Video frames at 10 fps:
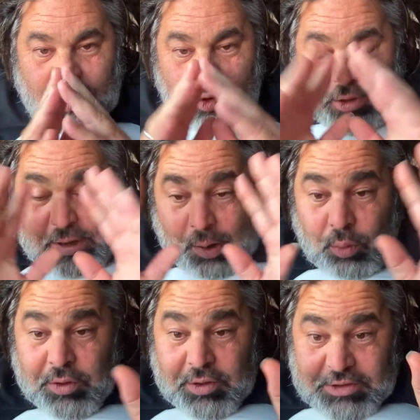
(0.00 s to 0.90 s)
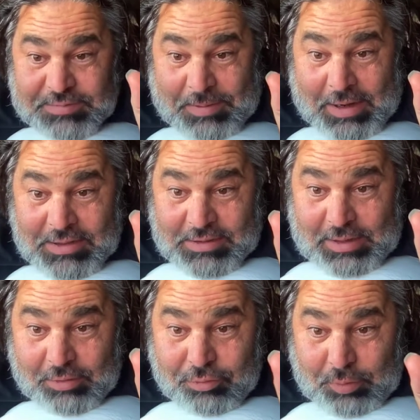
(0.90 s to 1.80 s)
now we're expanding
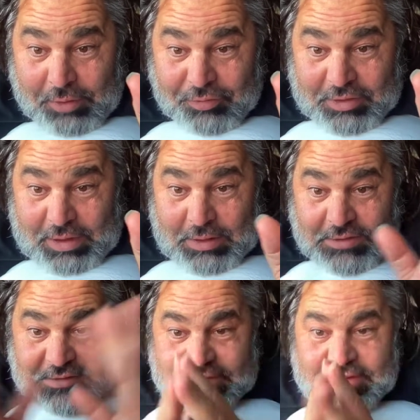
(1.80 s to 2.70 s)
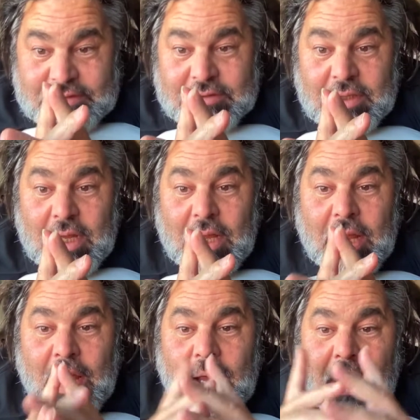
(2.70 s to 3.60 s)
out throughout the galaxy,
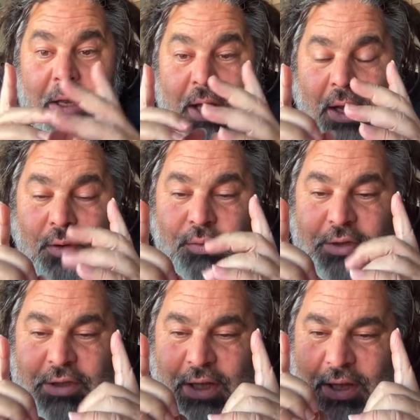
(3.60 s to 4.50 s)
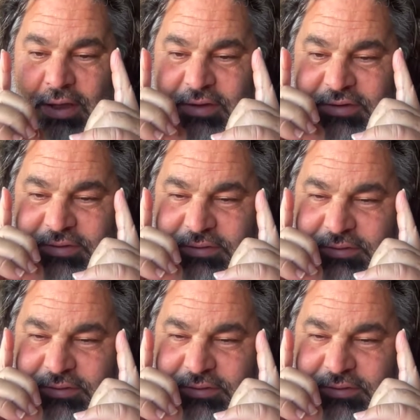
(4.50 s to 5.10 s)
not only as